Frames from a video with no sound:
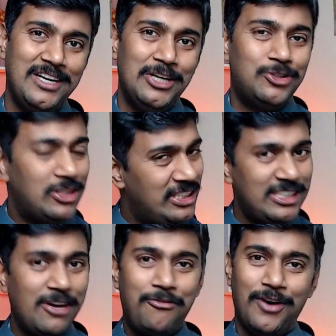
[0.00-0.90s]
So this is
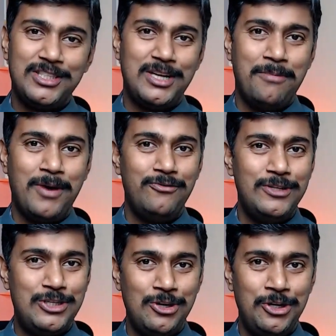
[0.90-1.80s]
the first number
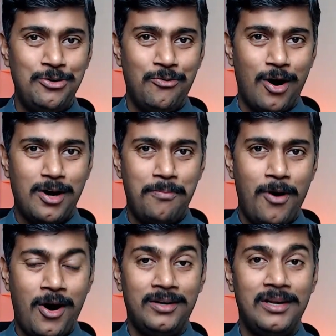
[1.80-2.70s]
which you need to work
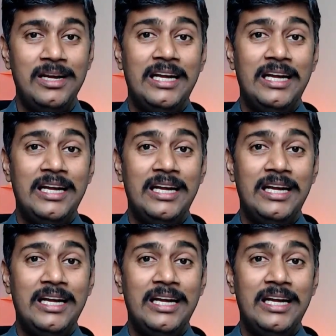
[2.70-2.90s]
upon.